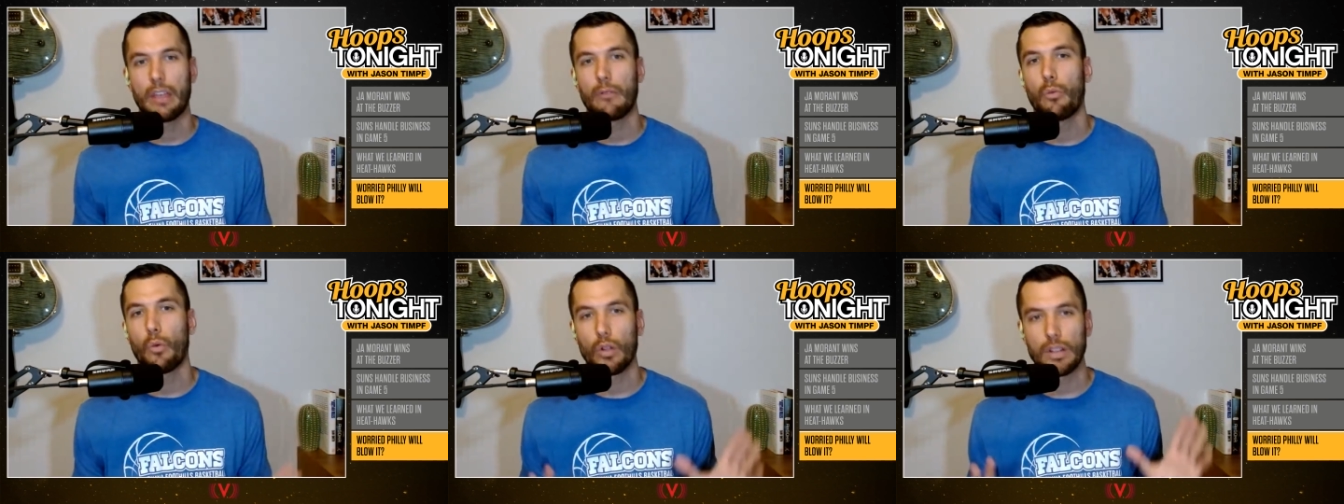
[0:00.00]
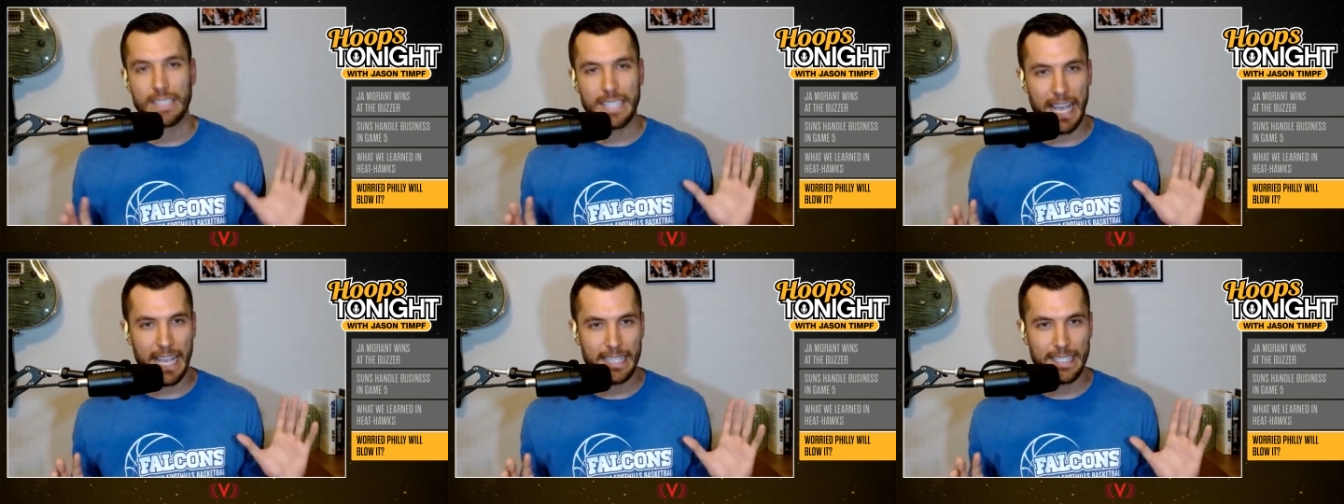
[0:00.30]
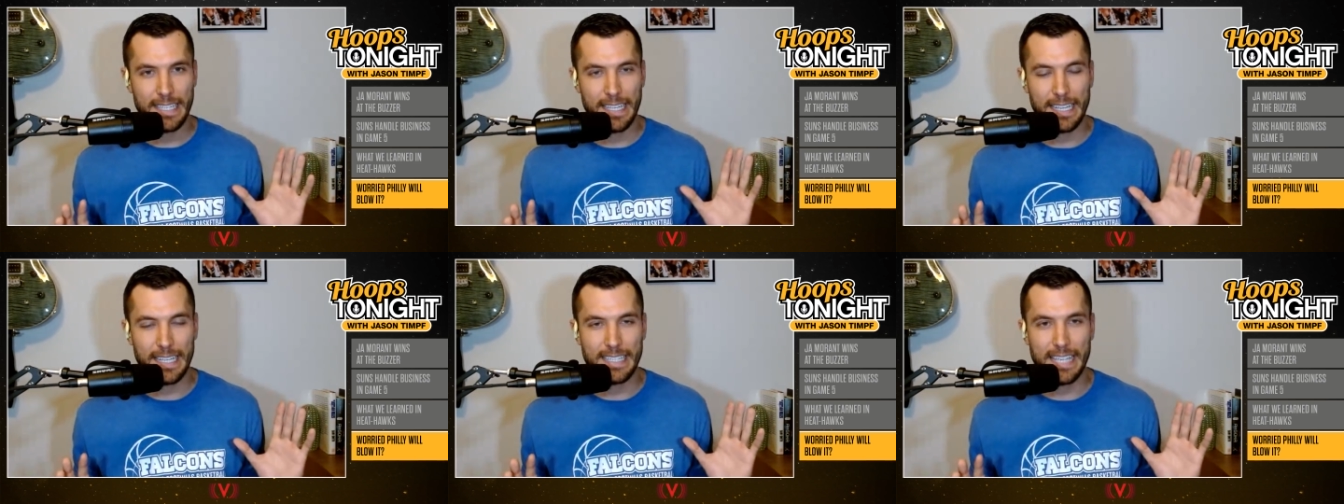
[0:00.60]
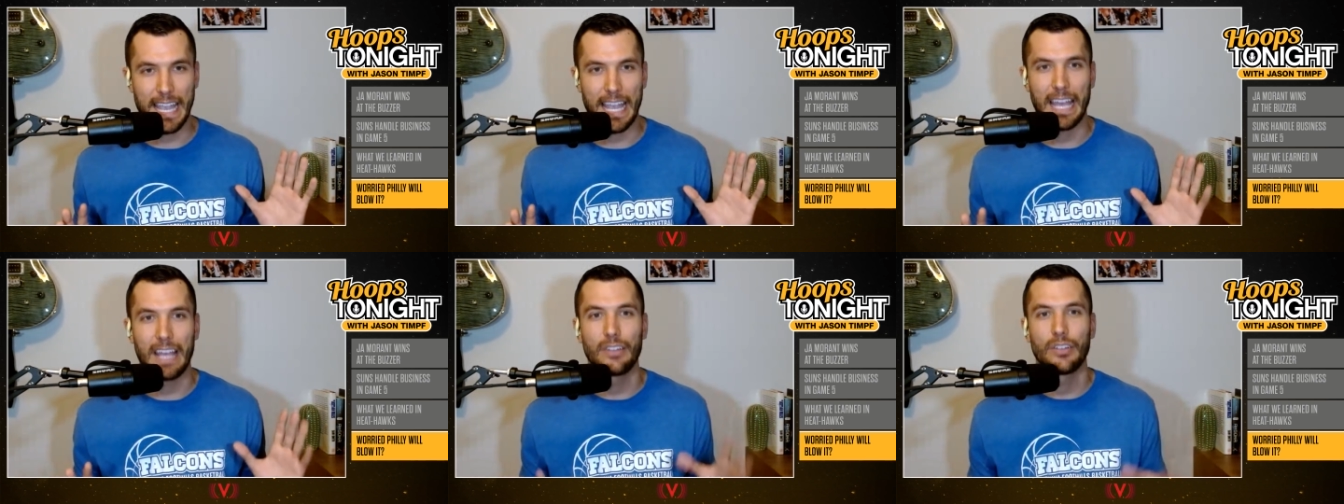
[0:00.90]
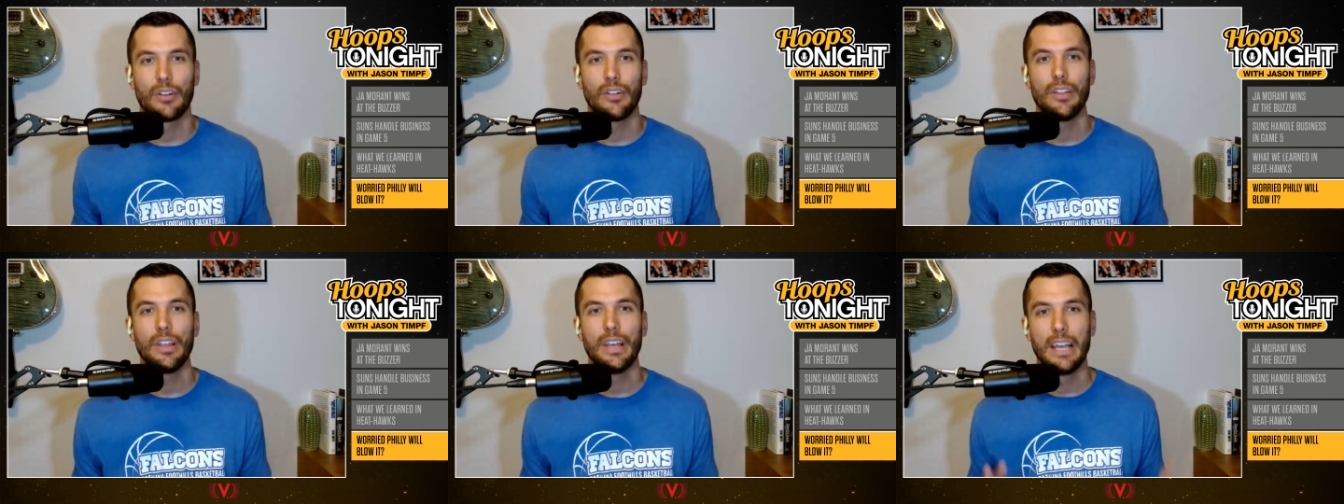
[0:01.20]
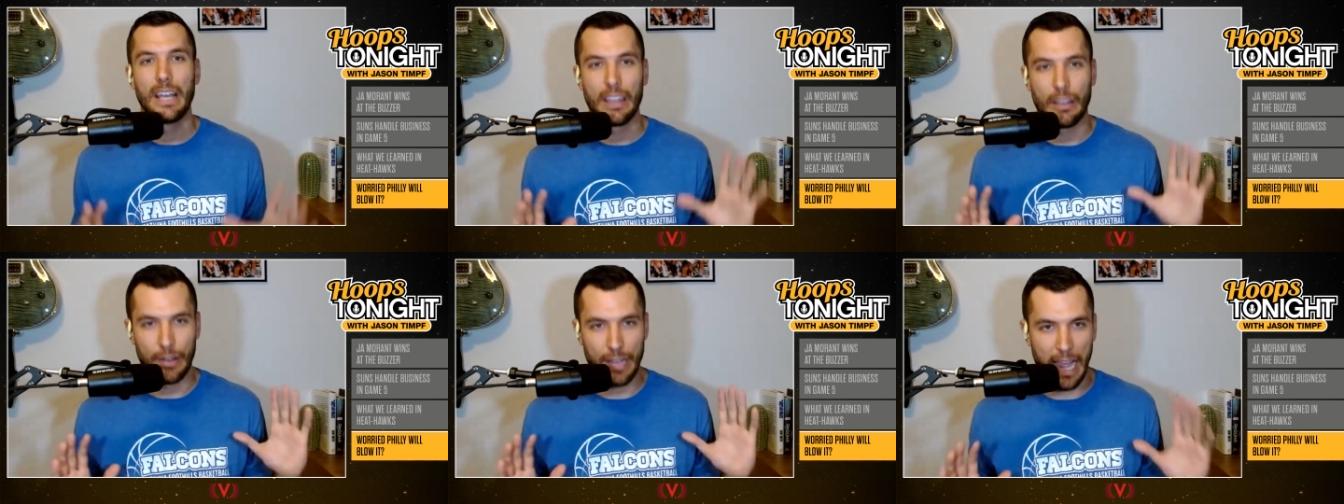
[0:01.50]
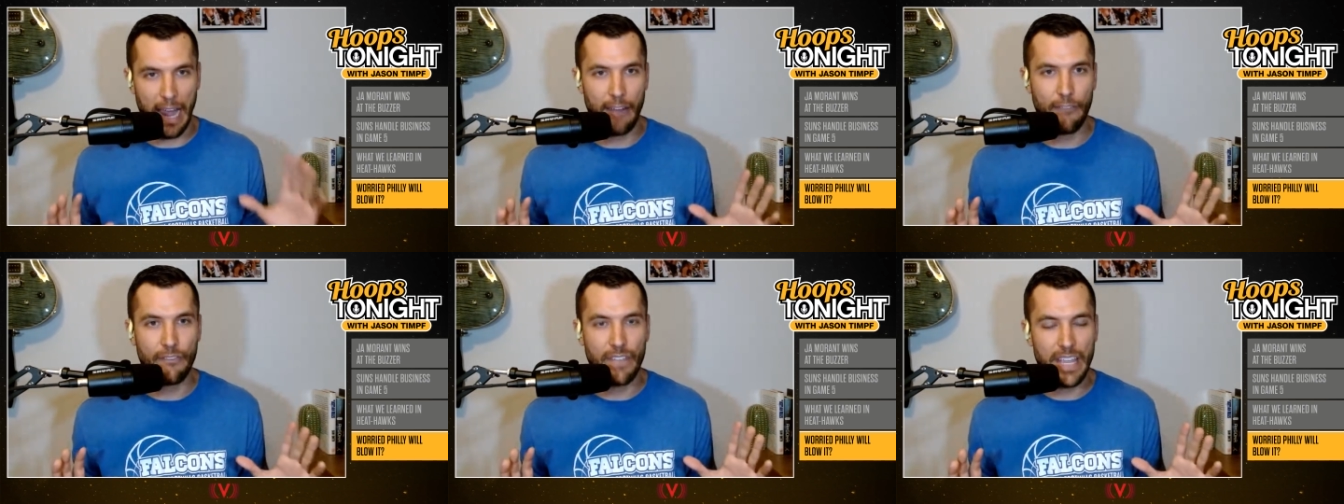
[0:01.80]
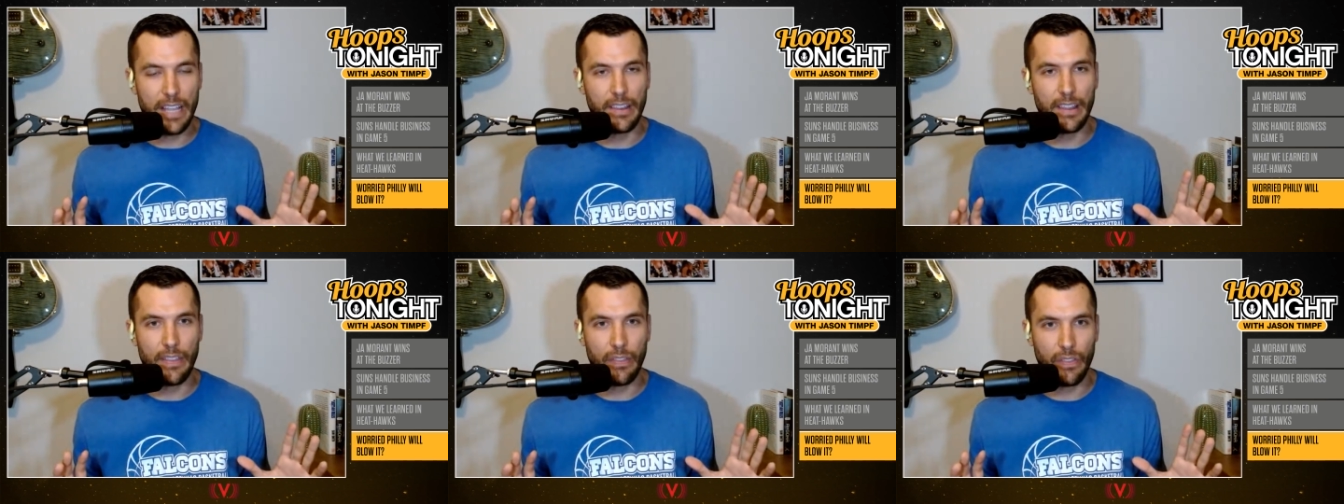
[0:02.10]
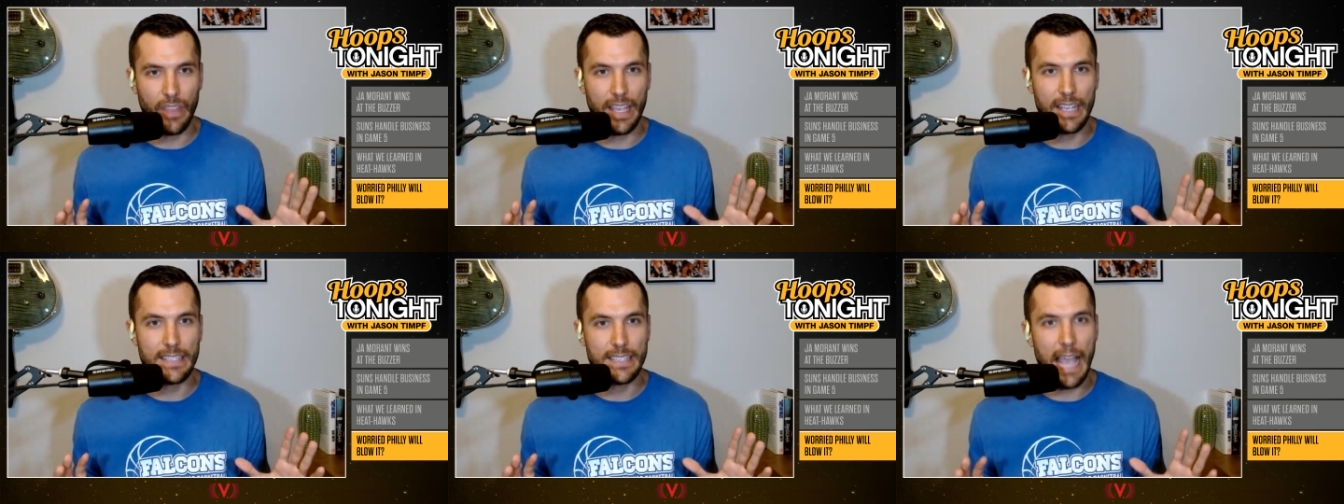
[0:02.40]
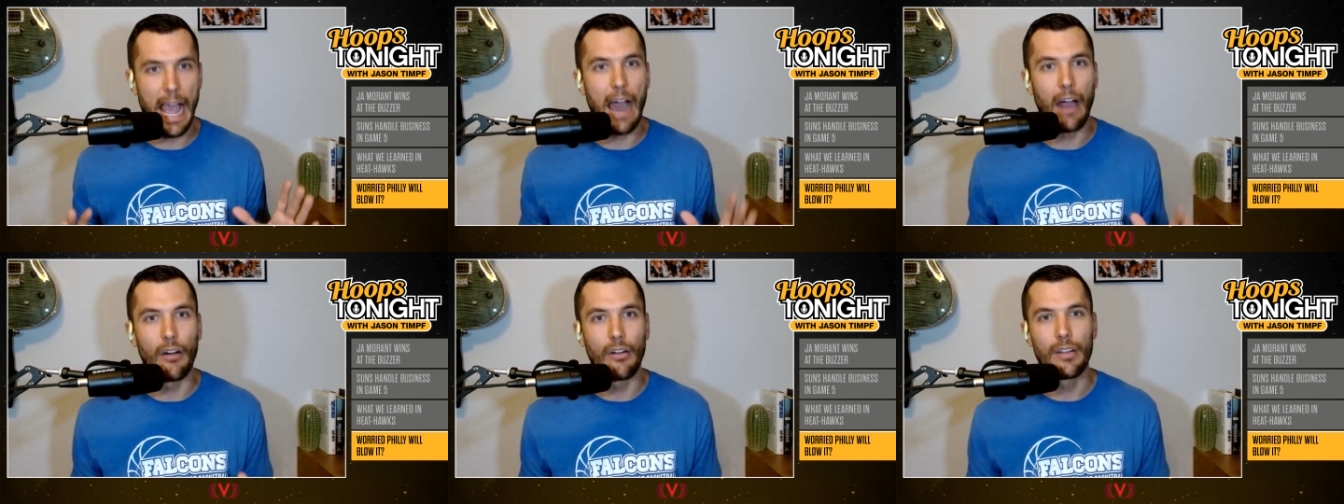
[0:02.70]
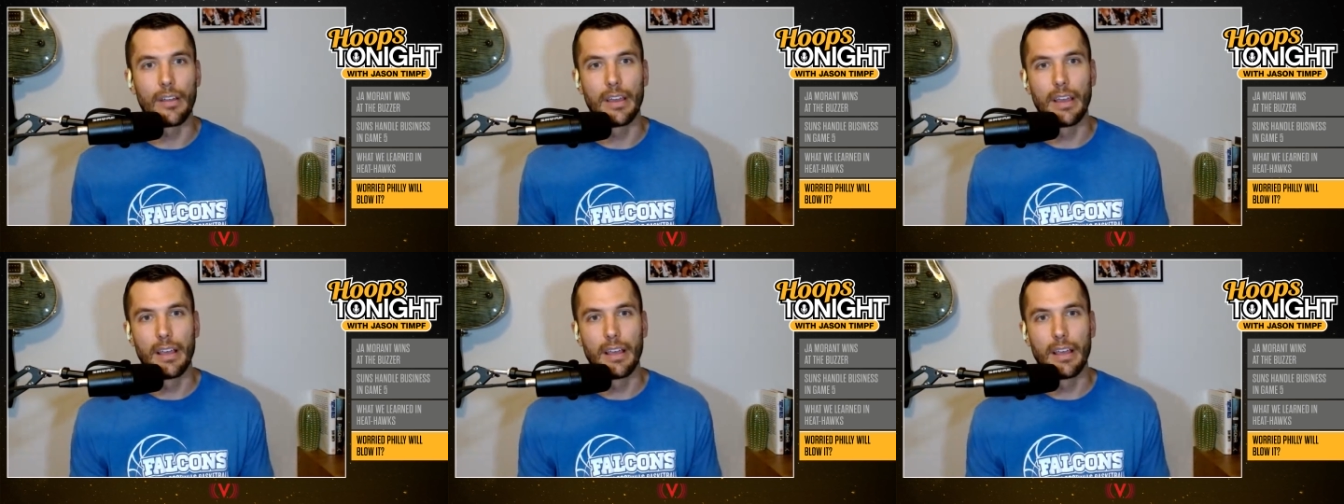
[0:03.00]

They weren't testing his handle. They're kind of feeling things out.